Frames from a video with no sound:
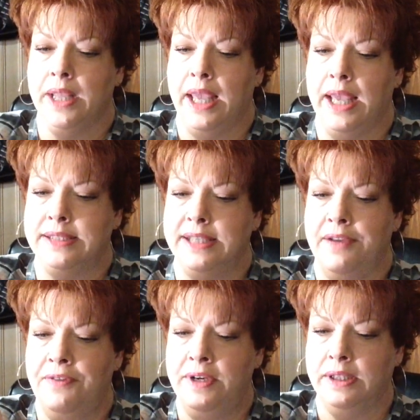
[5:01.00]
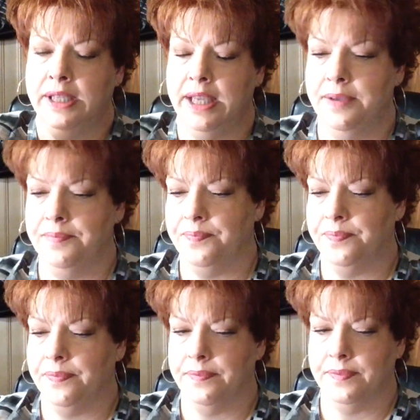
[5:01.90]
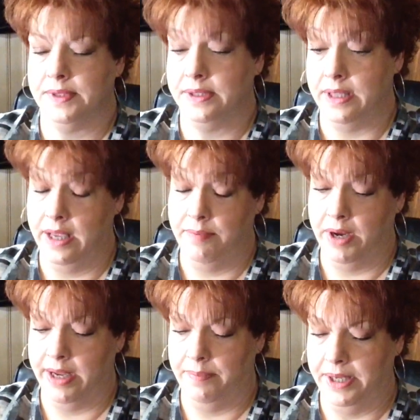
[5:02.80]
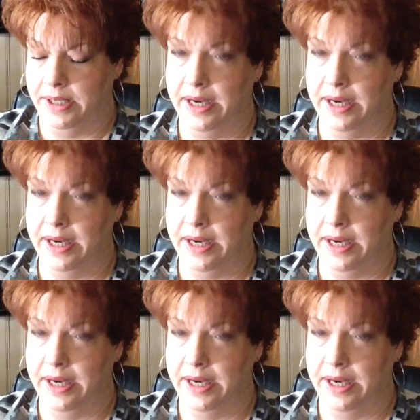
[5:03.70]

It definitely, in my opinion,